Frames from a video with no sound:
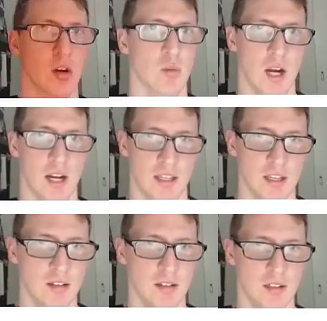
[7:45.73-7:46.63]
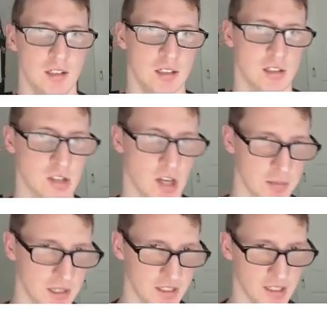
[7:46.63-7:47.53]
right here. Type
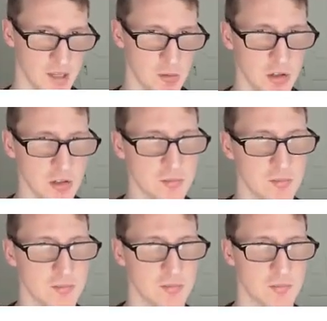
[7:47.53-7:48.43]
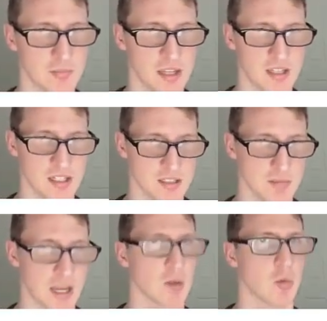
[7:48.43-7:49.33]
in a keyword. It doesn't
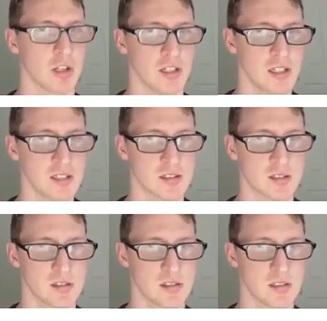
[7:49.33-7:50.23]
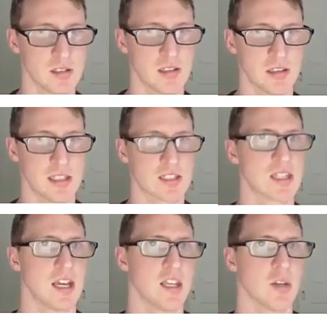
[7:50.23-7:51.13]
matter what it is. Let's
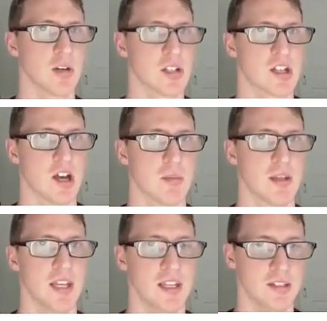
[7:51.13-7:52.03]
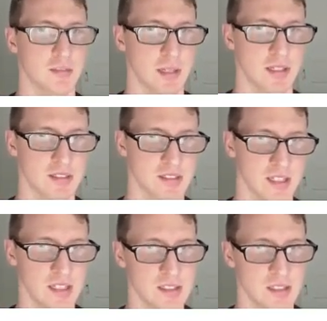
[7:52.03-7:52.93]
say you want to type in eat to beat
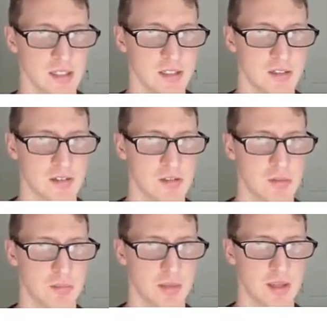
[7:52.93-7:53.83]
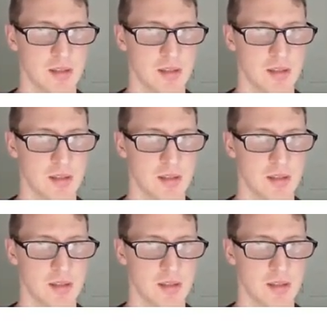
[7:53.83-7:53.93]
disease. Eat to beat.